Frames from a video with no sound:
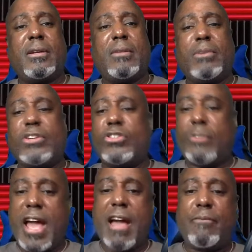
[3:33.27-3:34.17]
but you
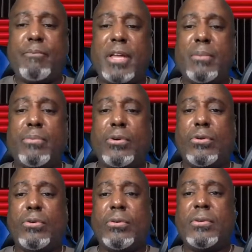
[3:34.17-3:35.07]
have
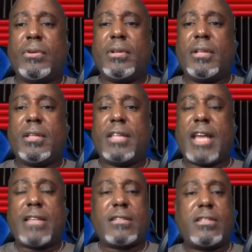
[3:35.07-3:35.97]
people
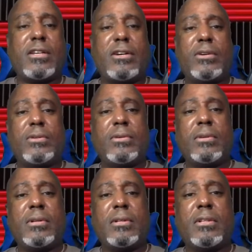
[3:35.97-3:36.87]
that still
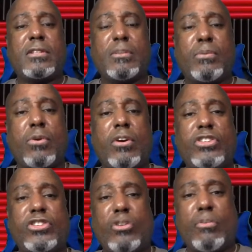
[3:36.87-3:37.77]
support
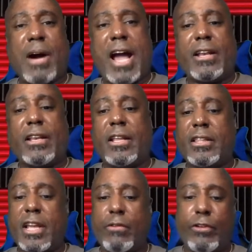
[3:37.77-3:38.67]
Joe Biden.
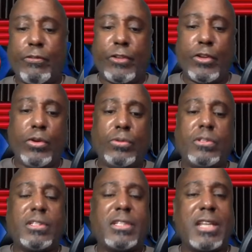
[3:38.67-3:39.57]
They
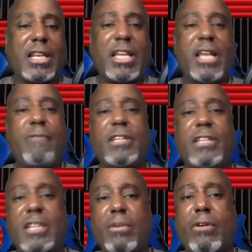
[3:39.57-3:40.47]
refuse to leave the
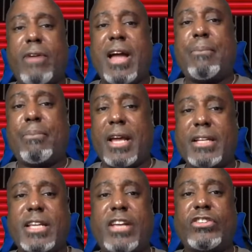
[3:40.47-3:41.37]
Democrat
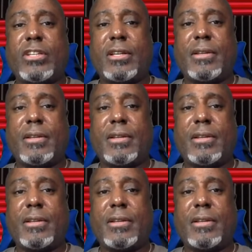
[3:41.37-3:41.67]
plantation.